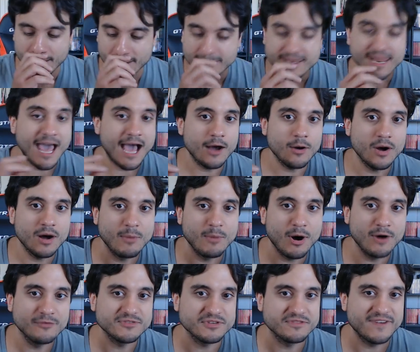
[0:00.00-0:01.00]
Now I'm
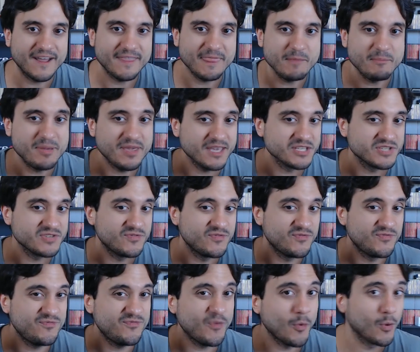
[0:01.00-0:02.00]
off to find the
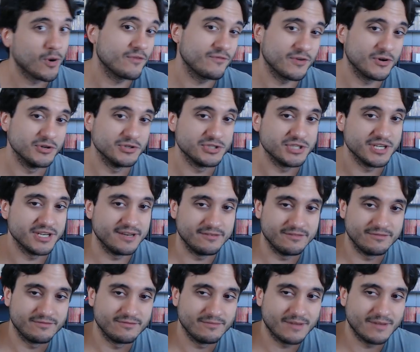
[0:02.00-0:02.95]
PS4 version.